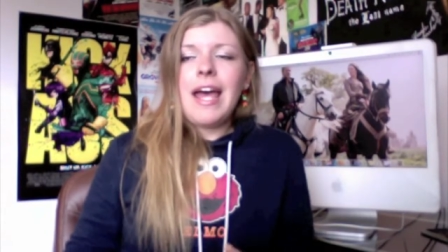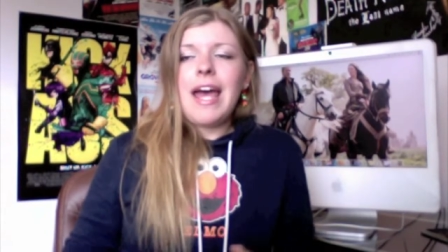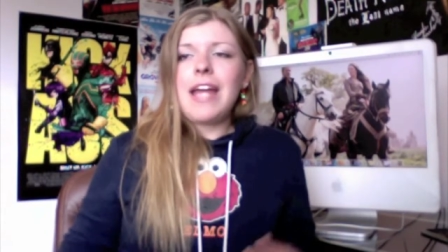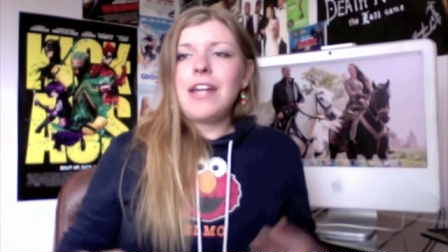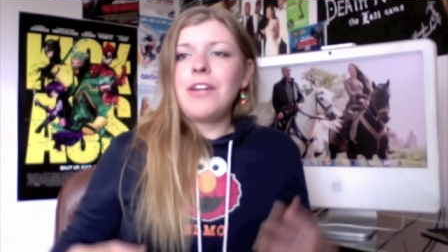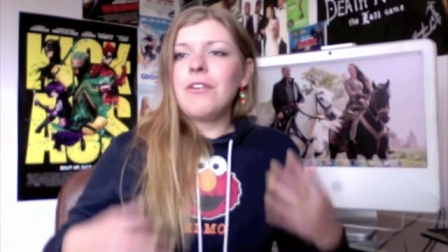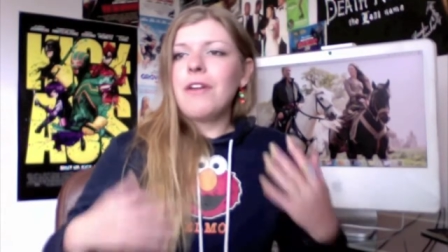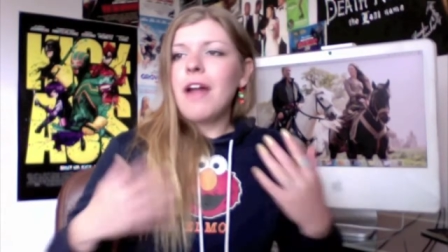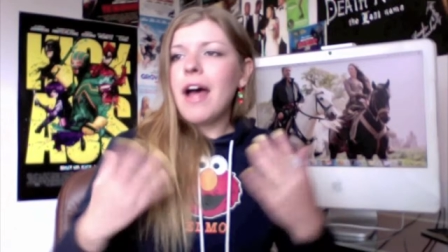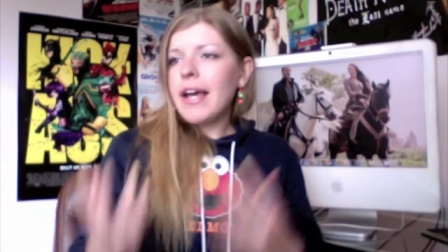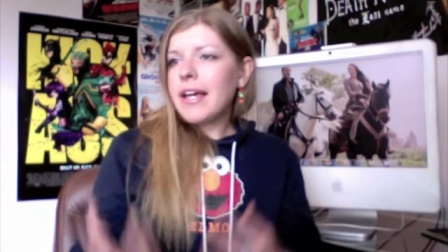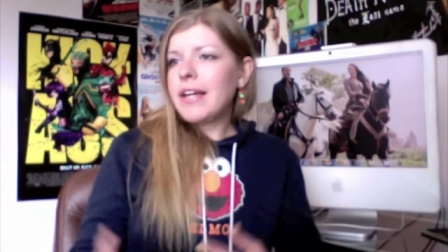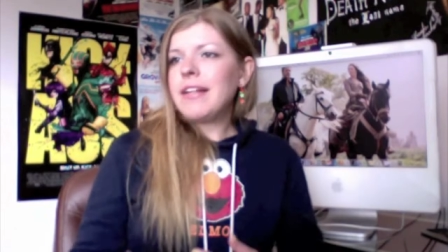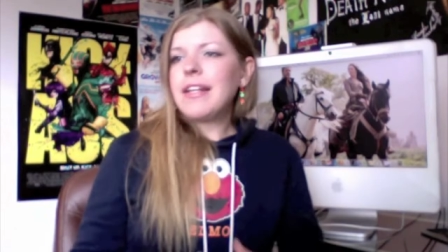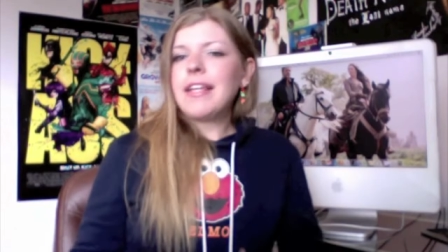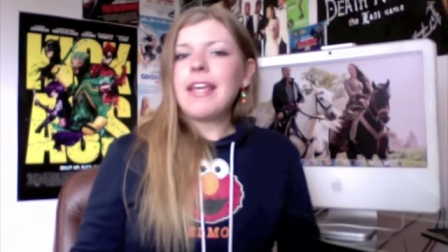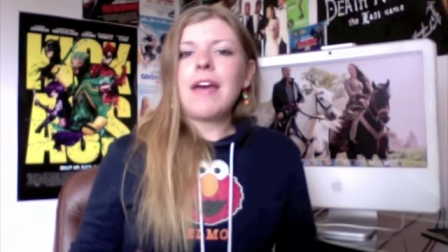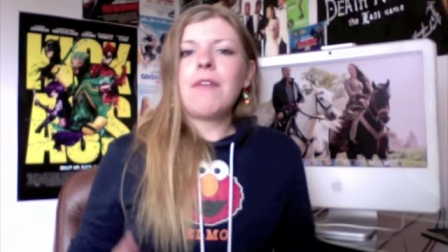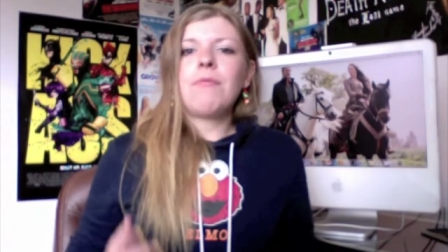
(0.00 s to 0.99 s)
and you're not
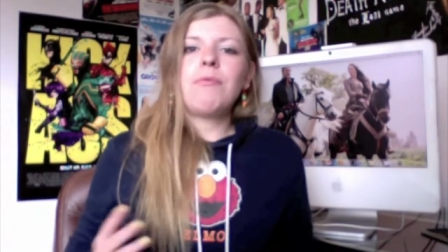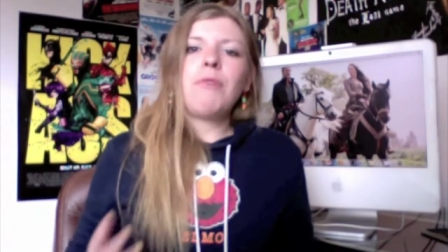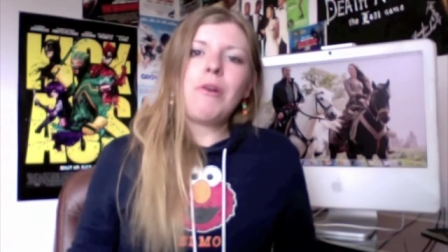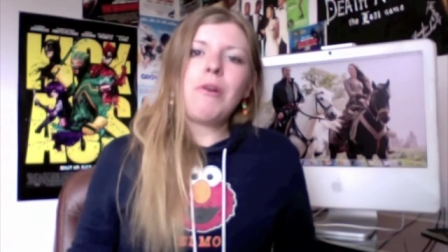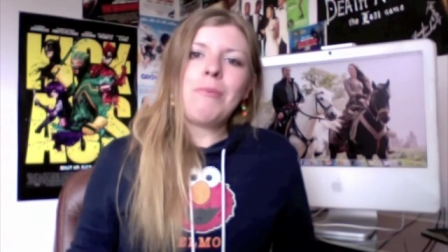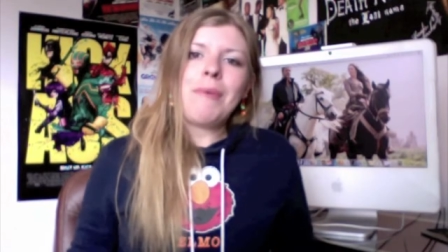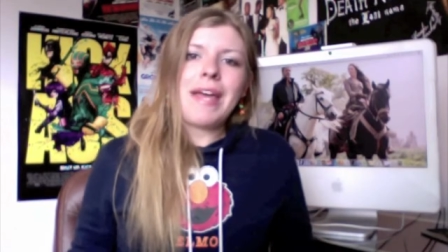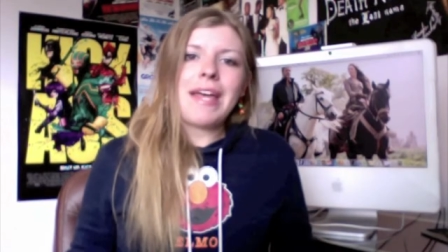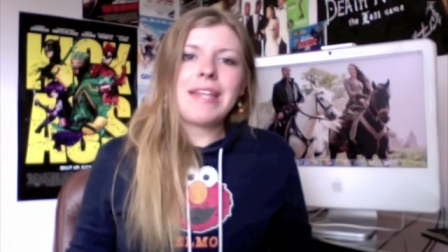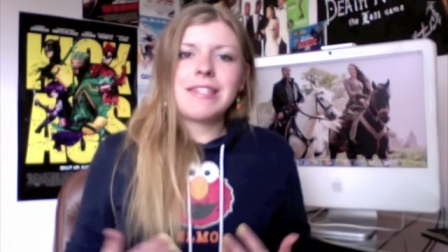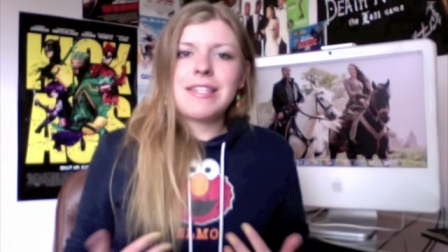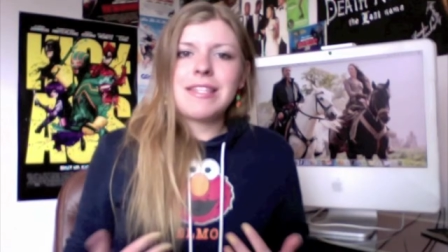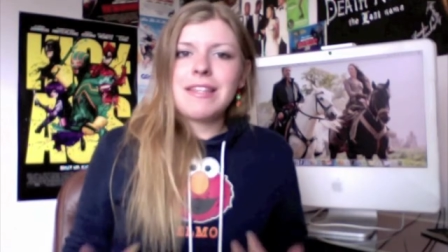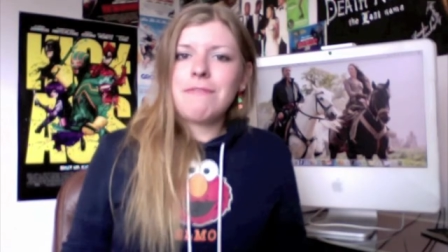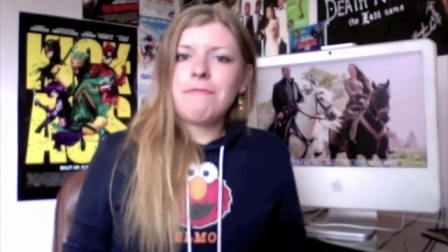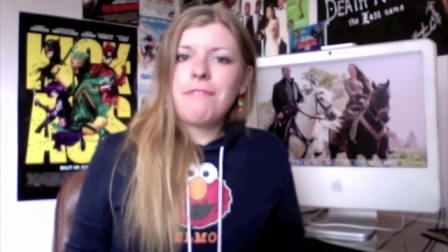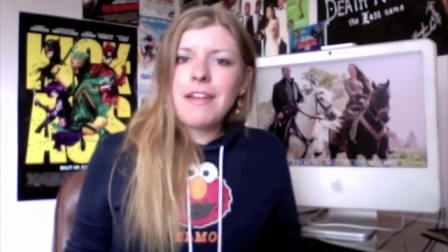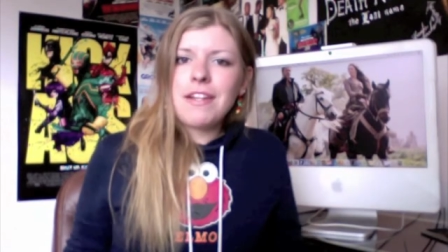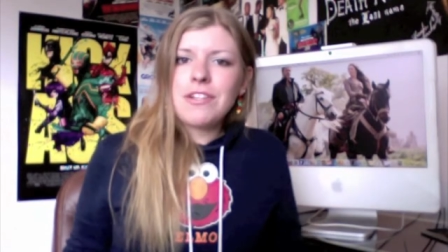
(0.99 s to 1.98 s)
going to get romance,
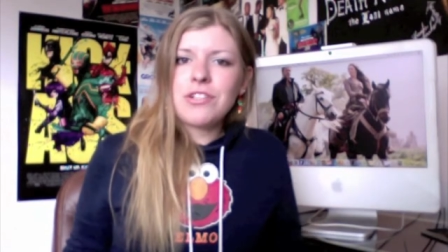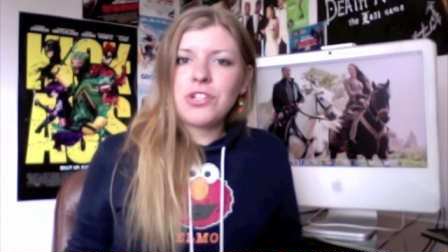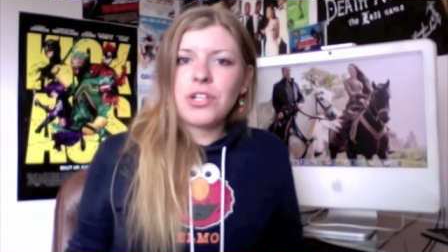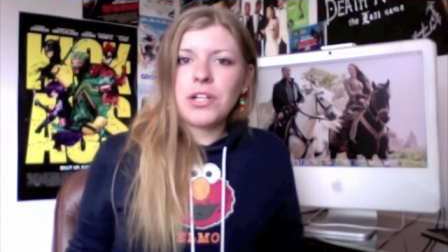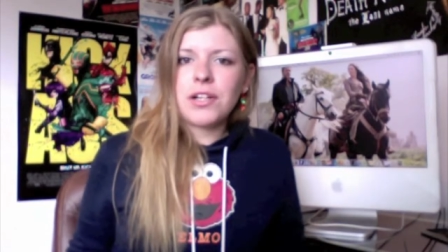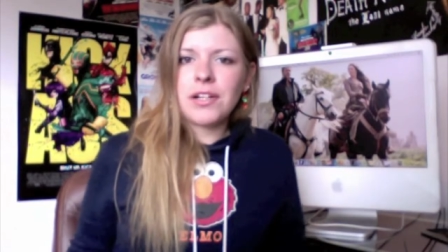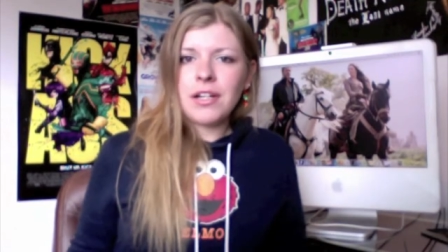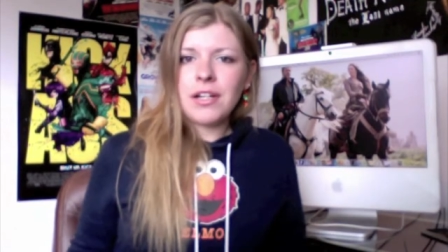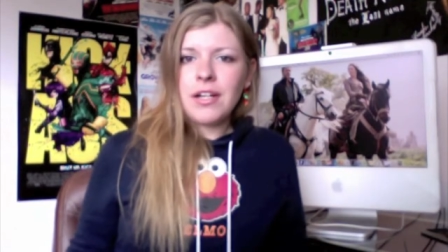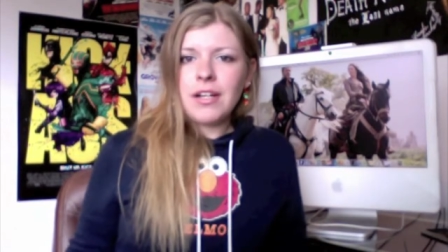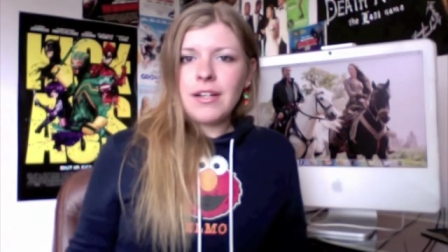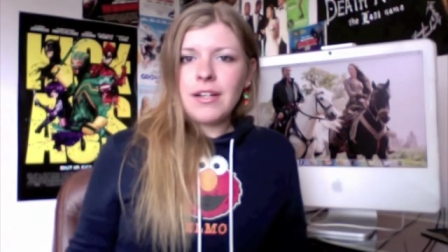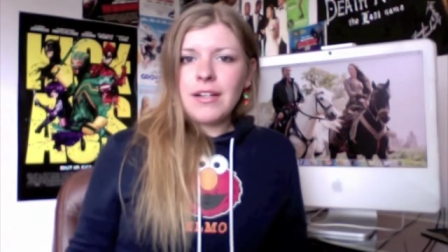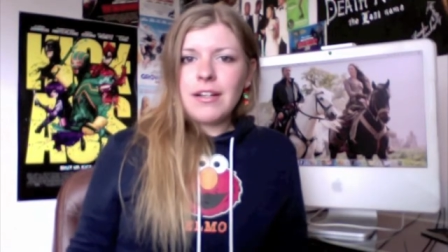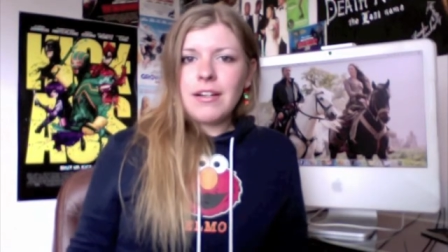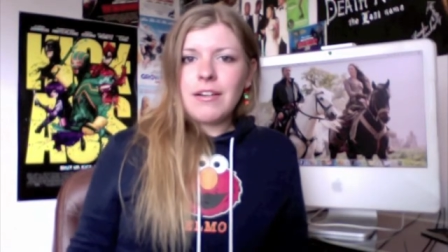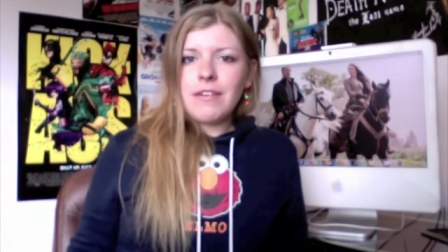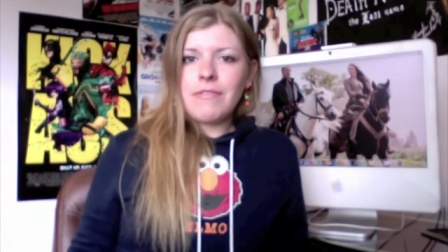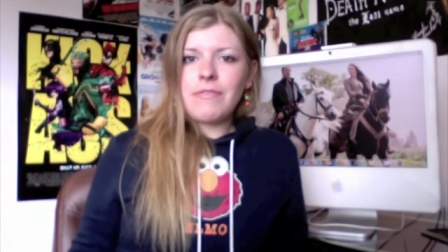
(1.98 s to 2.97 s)
adventure,
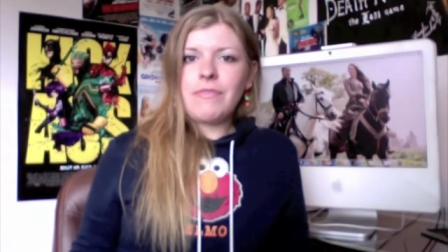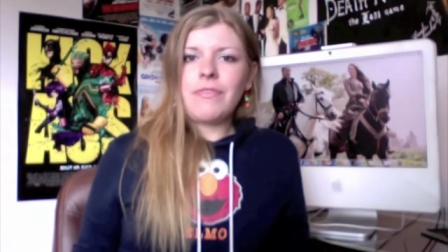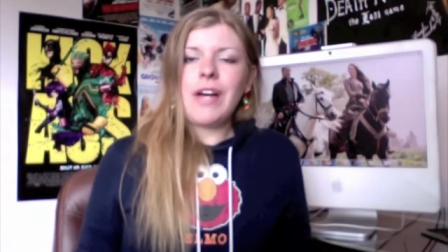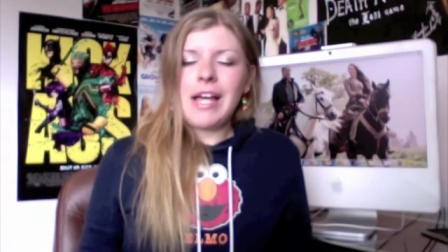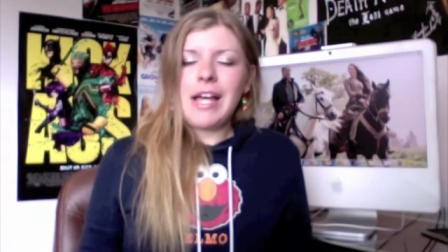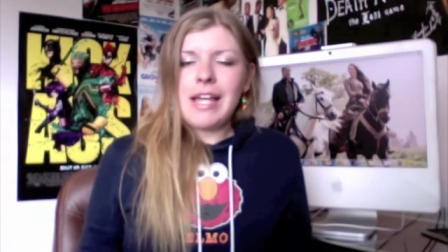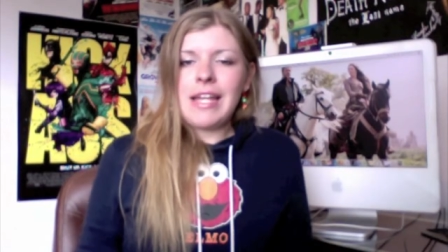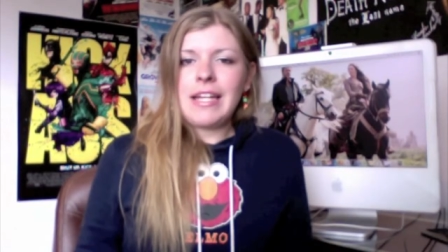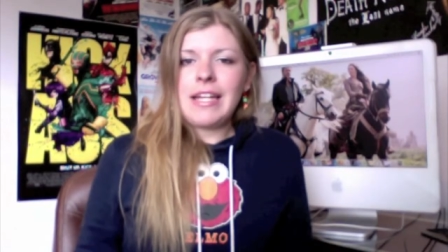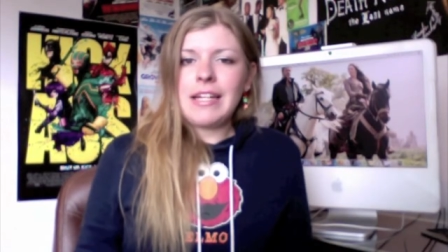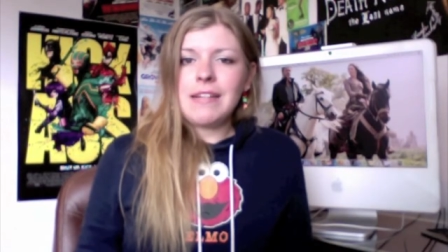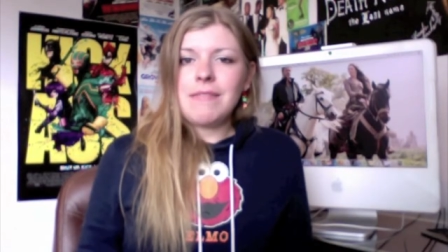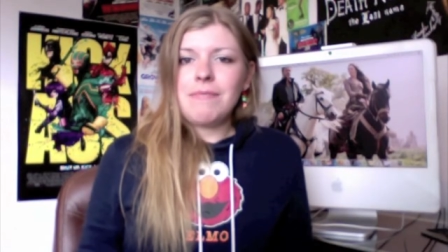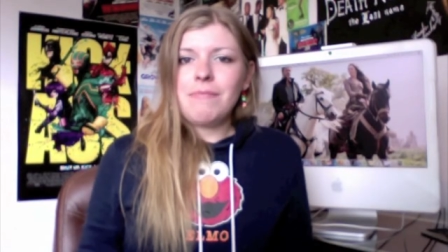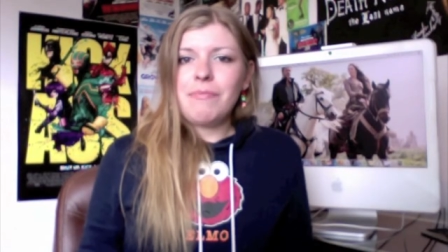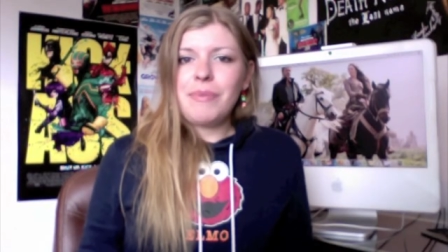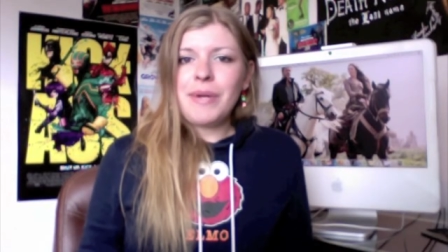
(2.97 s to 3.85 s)
or fun.